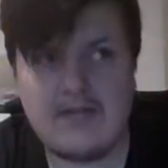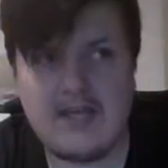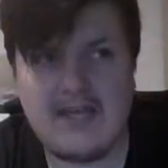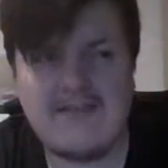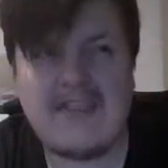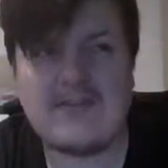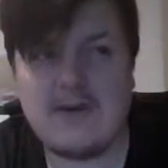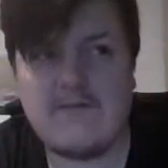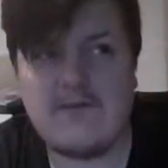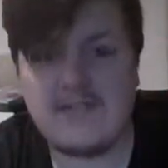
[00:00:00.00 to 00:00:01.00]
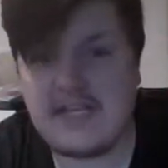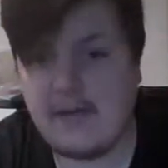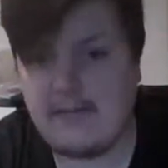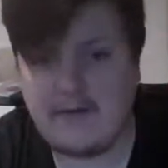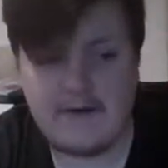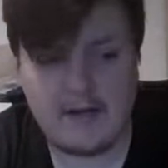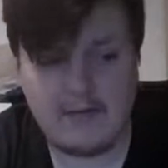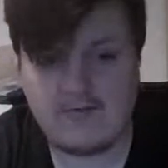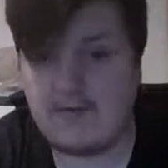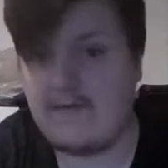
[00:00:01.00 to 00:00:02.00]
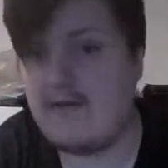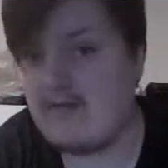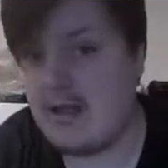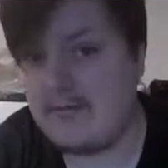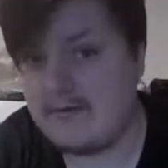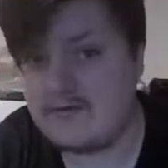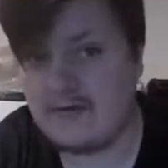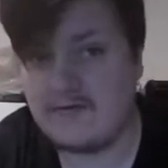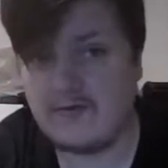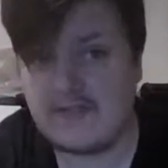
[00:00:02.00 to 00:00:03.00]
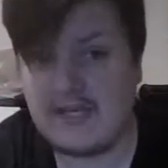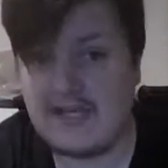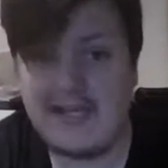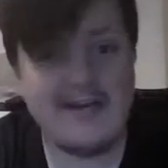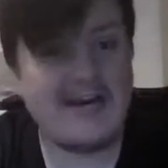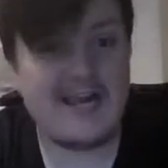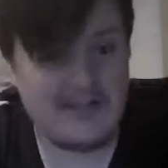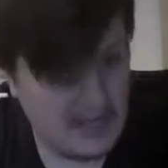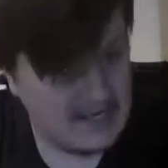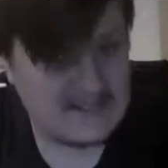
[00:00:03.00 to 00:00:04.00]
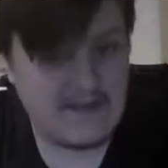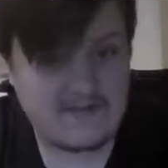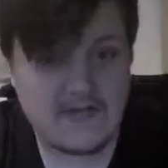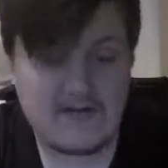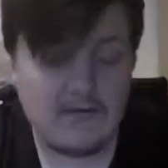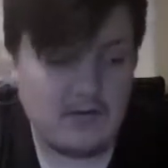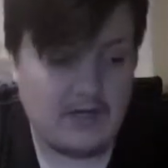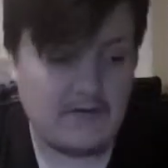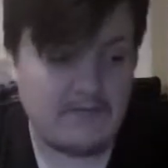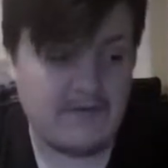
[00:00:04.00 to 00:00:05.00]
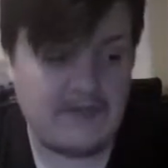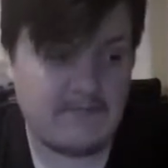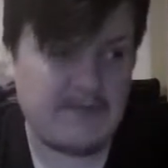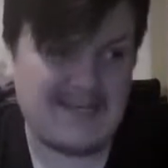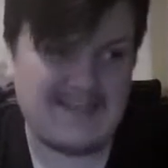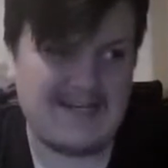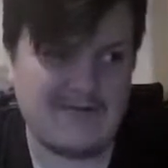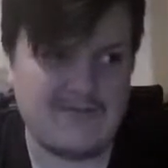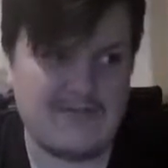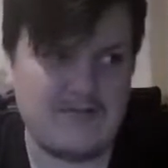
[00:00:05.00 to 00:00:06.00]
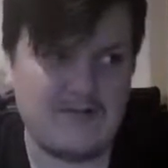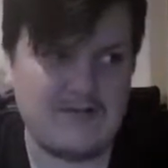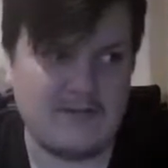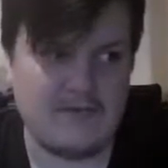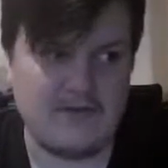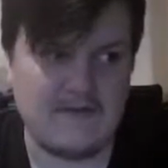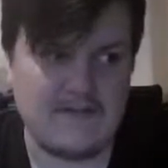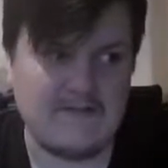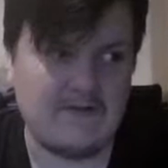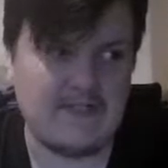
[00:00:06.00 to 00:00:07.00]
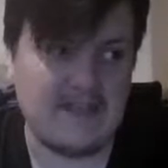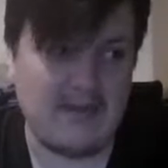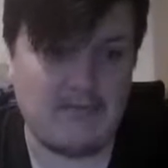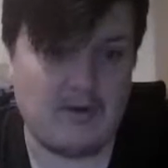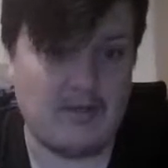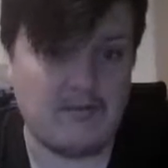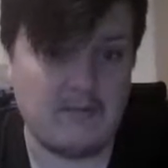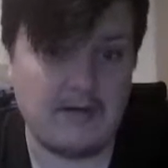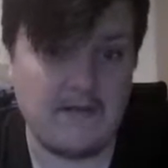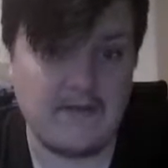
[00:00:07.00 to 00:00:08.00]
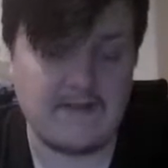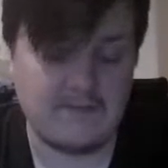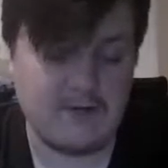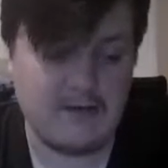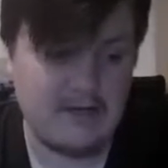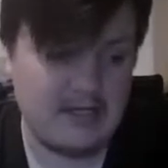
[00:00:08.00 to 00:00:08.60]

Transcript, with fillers: uh, their 2014 album, know was my favorite album of 2014. I liked Outsider a lot, but th back then I wasn't doing top 30s. If I did, that probably would have been on there somewhere.